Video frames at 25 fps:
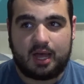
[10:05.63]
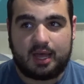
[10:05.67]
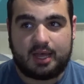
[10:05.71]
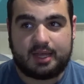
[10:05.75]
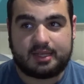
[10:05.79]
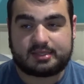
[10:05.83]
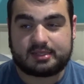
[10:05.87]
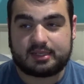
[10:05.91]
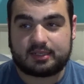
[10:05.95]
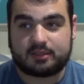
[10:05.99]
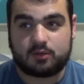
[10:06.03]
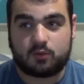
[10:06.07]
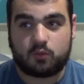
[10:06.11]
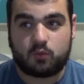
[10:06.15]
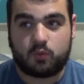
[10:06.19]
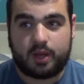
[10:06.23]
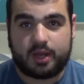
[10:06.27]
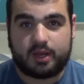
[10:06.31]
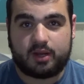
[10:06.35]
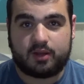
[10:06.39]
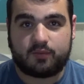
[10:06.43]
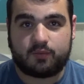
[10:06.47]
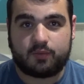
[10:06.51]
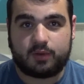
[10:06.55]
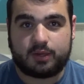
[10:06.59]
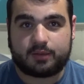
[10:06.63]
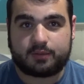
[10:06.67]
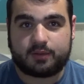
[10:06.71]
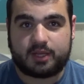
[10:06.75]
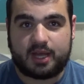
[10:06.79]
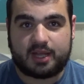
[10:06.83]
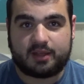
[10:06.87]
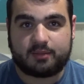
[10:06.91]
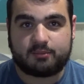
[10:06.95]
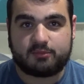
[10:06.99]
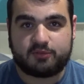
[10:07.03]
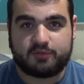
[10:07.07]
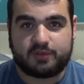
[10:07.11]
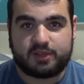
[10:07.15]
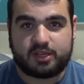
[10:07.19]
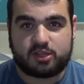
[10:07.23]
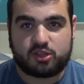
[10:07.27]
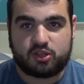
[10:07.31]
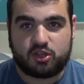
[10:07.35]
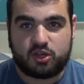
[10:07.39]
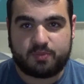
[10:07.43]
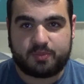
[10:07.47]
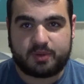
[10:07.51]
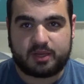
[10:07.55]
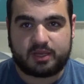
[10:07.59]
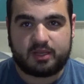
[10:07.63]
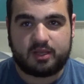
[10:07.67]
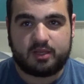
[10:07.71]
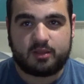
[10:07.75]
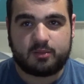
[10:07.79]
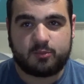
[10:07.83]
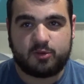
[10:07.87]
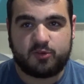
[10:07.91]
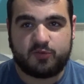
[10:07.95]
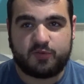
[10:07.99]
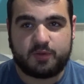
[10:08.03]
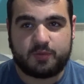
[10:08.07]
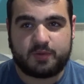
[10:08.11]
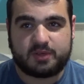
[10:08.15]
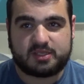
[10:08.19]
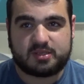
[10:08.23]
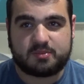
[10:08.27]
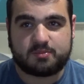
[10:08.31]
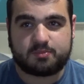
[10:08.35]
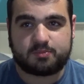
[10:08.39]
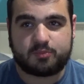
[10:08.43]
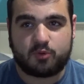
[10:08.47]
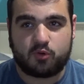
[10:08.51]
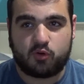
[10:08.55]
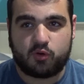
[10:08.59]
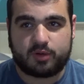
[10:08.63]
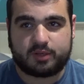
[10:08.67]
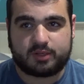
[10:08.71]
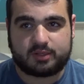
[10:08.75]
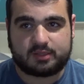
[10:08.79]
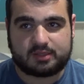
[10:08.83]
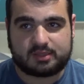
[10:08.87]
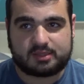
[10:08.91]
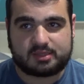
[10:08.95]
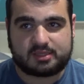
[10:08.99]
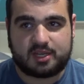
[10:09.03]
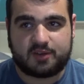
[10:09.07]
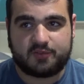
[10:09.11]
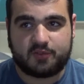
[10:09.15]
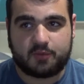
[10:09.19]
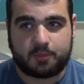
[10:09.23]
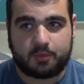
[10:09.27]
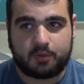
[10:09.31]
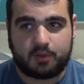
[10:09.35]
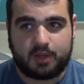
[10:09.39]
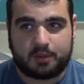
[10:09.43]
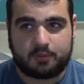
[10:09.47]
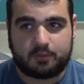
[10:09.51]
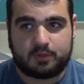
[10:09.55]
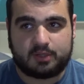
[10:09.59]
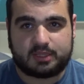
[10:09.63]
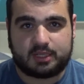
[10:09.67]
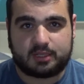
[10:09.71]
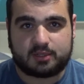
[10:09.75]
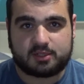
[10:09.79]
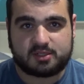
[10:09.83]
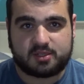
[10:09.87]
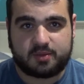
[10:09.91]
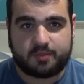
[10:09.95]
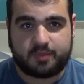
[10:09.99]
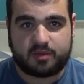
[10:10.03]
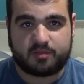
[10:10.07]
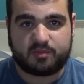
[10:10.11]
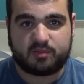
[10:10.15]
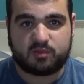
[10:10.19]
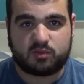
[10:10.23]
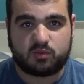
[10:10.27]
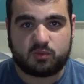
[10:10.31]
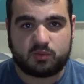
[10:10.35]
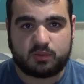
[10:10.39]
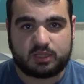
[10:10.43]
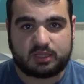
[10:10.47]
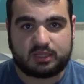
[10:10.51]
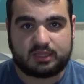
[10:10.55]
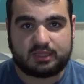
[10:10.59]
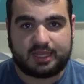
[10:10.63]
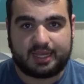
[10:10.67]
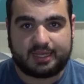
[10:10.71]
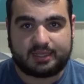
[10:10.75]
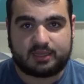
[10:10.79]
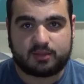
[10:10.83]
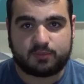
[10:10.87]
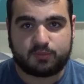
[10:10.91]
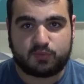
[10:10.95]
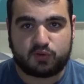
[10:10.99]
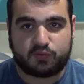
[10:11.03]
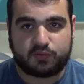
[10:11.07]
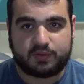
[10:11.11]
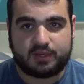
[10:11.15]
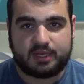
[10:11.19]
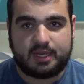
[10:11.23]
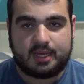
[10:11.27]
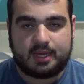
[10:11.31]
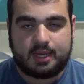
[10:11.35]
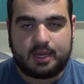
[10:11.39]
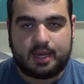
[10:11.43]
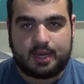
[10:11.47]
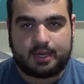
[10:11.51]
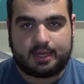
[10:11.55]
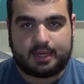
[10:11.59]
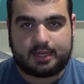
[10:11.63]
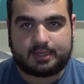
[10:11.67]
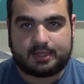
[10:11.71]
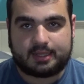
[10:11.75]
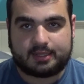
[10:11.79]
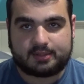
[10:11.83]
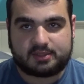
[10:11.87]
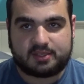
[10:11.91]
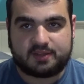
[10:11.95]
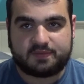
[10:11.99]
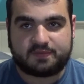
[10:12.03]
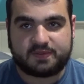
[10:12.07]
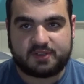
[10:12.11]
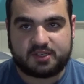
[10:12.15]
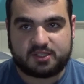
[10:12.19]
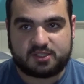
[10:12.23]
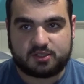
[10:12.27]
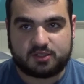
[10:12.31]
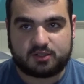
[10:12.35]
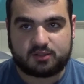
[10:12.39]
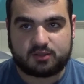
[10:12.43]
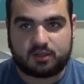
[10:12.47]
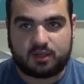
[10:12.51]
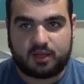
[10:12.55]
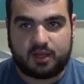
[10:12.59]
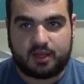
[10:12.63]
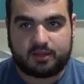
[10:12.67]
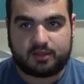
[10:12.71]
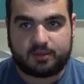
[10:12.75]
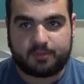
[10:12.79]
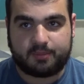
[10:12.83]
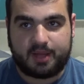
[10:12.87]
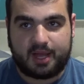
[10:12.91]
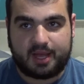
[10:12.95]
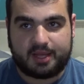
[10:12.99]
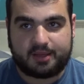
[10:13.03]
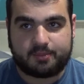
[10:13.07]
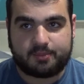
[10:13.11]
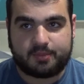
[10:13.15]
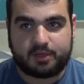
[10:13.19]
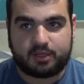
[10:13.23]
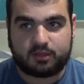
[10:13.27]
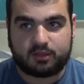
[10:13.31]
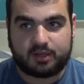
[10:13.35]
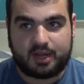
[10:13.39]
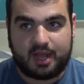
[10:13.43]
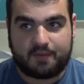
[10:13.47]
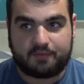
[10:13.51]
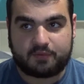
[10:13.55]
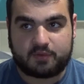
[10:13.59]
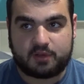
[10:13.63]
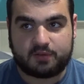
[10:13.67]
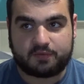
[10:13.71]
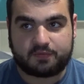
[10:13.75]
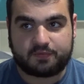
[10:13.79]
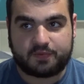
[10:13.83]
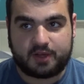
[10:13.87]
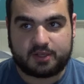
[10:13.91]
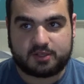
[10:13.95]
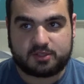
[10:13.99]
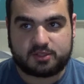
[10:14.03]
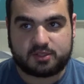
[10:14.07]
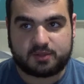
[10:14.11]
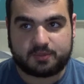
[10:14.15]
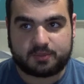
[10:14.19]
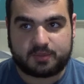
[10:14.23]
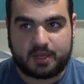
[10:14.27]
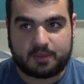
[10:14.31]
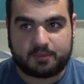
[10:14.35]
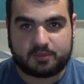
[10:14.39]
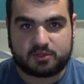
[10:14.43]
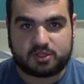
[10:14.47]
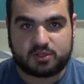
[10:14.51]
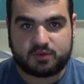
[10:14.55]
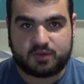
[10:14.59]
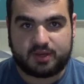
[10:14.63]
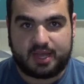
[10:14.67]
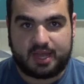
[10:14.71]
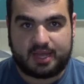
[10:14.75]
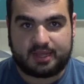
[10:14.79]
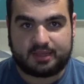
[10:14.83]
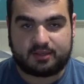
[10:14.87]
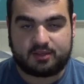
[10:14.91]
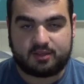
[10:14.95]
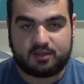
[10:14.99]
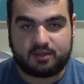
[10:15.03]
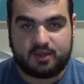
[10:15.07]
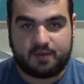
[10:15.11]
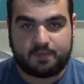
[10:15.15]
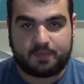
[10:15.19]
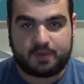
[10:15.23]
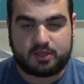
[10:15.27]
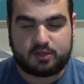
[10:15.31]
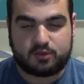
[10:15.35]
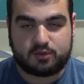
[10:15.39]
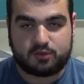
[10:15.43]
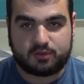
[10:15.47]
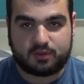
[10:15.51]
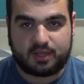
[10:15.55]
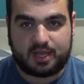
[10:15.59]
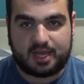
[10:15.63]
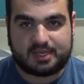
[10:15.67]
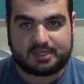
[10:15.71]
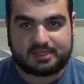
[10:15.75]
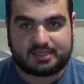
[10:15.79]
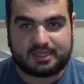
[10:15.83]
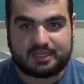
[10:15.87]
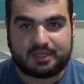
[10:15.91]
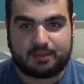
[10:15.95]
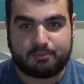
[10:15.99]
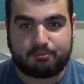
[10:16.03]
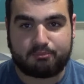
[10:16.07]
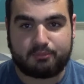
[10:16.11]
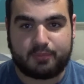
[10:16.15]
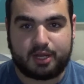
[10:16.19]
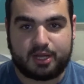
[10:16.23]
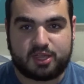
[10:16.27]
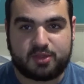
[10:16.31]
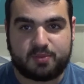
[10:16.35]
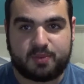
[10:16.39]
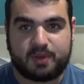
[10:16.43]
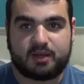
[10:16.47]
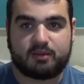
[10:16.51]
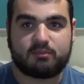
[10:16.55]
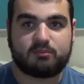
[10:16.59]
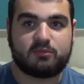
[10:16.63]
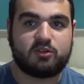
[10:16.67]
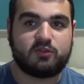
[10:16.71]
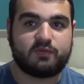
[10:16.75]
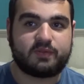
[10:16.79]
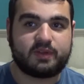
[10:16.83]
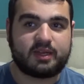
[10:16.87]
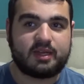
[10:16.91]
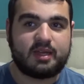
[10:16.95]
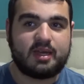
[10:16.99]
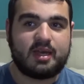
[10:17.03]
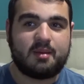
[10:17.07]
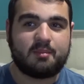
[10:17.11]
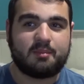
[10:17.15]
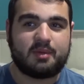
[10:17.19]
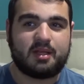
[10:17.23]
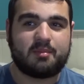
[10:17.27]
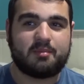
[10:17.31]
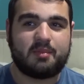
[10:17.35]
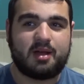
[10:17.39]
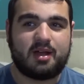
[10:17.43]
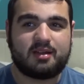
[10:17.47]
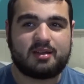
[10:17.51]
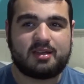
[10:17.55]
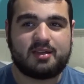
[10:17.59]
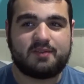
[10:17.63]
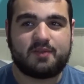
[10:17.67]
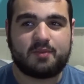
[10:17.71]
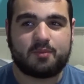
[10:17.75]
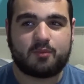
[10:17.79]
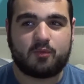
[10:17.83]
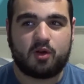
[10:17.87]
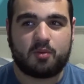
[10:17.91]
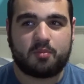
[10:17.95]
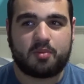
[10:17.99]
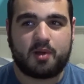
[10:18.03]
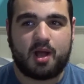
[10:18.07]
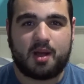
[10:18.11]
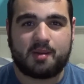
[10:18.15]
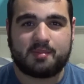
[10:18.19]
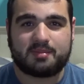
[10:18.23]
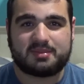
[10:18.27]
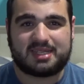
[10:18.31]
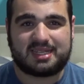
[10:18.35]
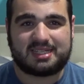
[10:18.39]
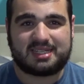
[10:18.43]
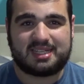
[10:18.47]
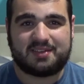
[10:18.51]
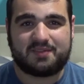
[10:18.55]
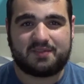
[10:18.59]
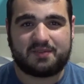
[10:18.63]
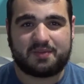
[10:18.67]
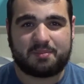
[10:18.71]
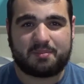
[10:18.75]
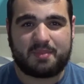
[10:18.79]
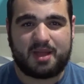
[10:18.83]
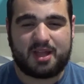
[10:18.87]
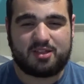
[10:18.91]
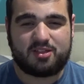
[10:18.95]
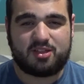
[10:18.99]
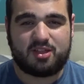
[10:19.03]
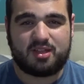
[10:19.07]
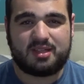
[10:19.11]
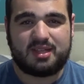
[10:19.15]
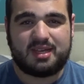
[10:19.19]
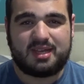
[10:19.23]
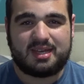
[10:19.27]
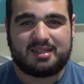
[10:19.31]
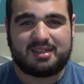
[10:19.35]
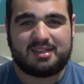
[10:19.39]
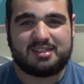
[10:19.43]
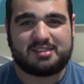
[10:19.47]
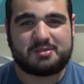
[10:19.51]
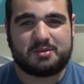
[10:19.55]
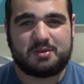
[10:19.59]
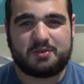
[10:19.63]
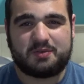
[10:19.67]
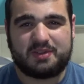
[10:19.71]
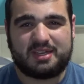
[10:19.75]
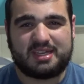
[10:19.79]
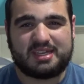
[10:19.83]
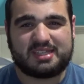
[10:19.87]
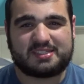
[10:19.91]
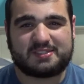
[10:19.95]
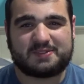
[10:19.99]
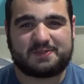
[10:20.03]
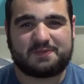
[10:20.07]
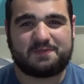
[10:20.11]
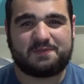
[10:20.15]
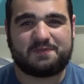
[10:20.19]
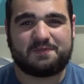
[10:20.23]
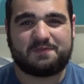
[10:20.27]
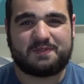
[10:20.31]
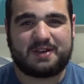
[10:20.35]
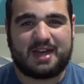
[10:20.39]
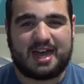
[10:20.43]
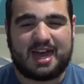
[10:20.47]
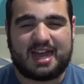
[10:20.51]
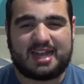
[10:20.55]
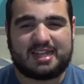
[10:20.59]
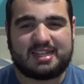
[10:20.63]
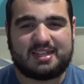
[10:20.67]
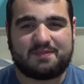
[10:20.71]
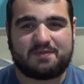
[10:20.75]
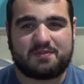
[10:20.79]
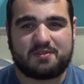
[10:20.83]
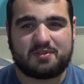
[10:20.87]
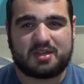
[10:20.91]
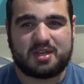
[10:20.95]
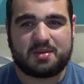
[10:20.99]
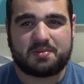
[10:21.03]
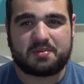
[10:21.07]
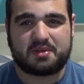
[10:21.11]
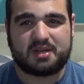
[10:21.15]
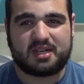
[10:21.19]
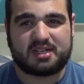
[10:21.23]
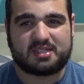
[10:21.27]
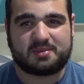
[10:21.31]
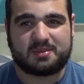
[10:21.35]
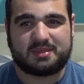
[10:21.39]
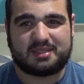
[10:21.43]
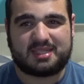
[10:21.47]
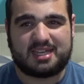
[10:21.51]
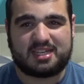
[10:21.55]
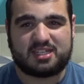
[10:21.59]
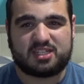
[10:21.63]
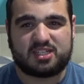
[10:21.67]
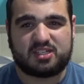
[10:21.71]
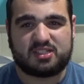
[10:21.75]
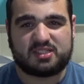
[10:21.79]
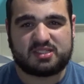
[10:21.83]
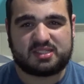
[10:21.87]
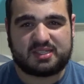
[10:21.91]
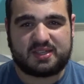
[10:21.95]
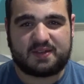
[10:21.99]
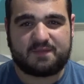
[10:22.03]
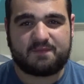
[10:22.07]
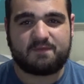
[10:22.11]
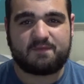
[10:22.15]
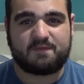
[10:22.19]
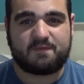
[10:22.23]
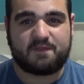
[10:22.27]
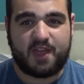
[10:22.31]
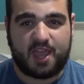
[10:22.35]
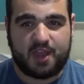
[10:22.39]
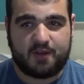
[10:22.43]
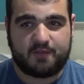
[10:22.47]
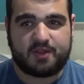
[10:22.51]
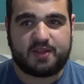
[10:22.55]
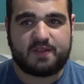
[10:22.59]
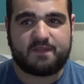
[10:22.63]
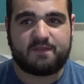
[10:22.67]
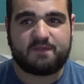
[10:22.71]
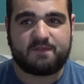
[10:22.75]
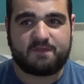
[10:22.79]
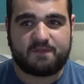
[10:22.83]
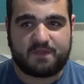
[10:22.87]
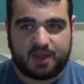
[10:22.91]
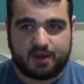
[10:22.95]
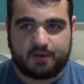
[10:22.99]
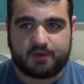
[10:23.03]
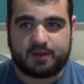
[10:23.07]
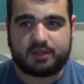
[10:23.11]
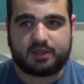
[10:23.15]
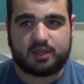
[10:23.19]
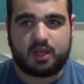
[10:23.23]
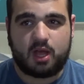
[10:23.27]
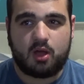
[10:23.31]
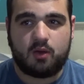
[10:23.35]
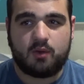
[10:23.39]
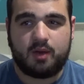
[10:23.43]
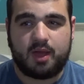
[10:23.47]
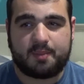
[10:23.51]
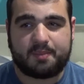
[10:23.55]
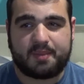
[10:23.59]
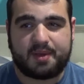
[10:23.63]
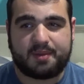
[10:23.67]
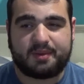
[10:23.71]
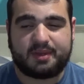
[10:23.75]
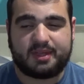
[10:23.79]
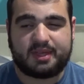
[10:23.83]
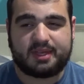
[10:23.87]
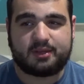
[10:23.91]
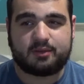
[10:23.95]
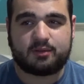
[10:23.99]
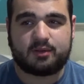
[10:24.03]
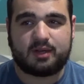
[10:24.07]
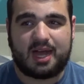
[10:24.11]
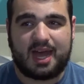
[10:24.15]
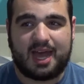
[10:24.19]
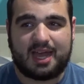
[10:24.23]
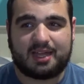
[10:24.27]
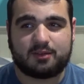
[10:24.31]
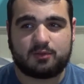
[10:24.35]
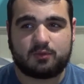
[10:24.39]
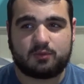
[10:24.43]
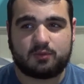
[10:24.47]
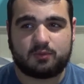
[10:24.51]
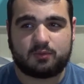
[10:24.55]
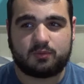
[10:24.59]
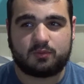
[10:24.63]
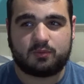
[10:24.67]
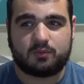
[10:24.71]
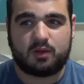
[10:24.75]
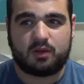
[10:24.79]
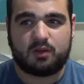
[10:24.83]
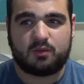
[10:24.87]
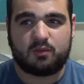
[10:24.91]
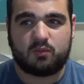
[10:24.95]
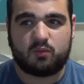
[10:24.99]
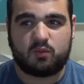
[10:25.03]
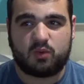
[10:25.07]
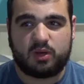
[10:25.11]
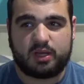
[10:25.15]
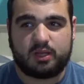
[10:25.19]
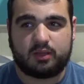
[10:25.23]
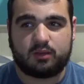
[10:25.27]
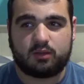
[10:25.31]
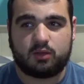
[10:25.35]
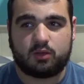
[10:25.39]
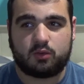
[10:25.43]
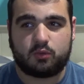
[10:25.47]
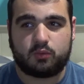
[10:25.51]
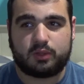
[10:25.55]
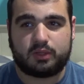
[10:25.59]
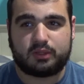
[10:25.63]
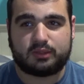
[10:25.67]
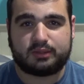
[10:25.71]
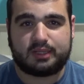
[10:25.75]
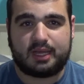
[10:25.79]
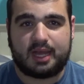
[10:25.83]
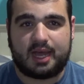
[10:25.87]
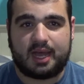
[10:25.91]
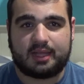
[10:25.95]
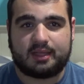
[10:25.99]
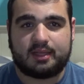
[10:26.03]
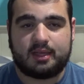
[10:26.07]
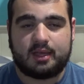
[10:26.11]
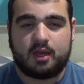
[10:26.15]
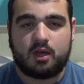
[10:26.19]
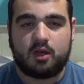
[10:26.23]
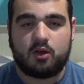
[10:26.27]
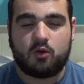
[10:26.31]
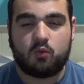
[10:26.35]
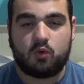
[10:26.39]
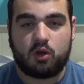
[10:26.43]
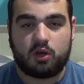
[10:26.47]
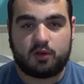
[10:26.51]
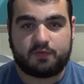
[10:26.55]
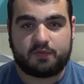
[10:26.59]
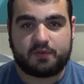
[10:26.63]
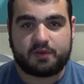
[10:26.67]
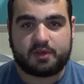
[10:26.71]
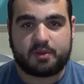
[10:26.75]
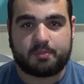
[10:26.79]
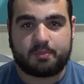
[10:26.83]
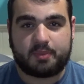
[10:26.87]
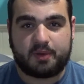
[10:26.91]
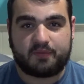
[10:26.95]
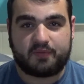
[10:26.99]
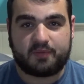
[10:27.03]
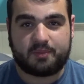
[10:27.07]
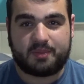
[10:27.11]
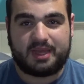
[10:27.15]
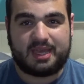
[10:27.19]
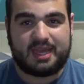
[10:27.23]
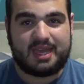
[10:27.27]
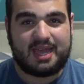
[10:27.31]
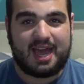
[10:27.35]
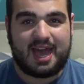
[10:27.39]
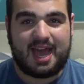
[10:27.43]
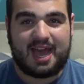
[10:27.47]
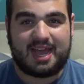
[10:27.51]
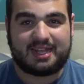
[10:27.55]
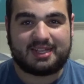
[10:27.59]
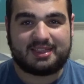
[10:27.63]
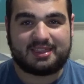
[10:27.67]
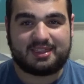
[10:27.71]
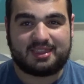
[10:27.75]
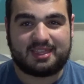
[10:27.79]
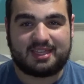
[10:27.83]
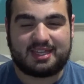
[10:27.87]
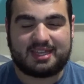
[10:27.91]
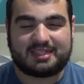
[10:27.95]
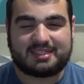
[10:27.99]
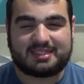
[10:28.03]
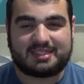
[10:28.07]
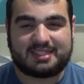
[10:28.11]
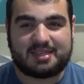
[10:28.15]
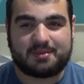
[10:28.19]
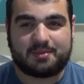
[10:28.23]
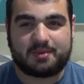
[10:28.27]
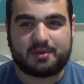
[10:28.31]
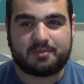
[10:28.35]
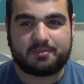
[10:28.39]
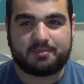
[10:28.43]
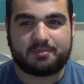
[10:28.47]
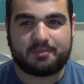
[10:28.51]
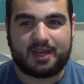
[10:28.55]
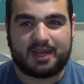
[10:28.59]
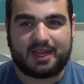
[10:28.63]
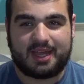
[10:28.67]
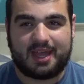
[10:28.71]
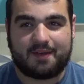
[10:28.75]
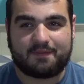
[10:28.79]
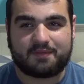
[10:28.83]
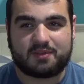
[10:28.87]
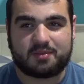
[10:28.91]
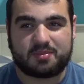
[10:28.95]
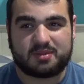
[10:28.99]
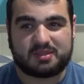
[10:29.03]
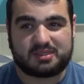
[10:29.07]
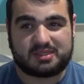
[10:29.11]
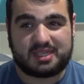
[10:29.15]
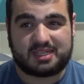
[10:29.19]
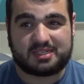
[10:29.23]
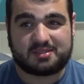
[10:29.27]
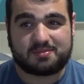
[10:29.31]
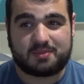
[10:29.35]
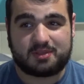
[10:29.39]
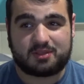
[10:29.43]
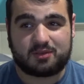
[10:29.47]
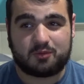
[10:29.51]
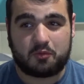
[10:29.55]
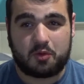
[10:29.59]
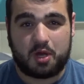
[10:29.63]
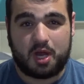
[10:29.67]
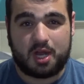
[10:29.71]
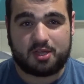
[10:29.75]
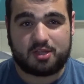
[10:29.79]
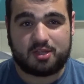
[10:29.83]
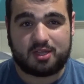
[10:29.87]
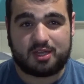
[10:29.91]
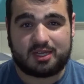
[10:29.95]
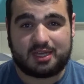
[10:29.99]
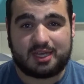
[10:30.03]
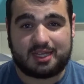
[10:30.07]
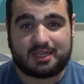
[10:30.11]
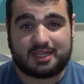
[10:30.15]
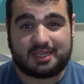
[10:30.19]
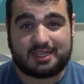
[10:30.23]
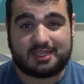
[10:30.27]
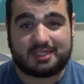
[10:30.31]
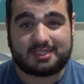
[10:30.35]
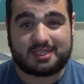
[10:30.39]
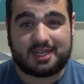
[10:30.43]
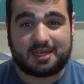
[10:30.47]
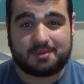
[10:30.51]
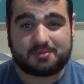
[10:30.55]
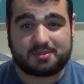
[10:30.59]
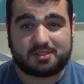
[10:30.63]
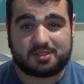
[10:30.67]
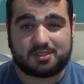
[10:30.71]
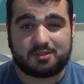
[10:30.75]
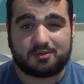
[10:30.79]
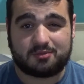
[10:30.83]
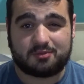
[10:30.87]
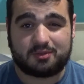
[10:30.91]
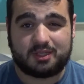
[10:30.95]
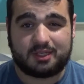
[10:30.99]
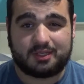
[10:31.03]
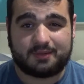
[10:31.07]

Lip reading: it's unaware of what kind of movie it should be. The movie wasn't boring or insufferable. I would understand people who would like the movie. Again, Elsie Fisher and Amiah Miller have good friendship chemistry and could have been utilized in a much better movie. But among even more problems I didn't even mention, this movie is fine if you keep your expectations very, very low, and maybe it will either will or will not work for you. But for me, I think a demon might have to possess me to watch it again anytime soon.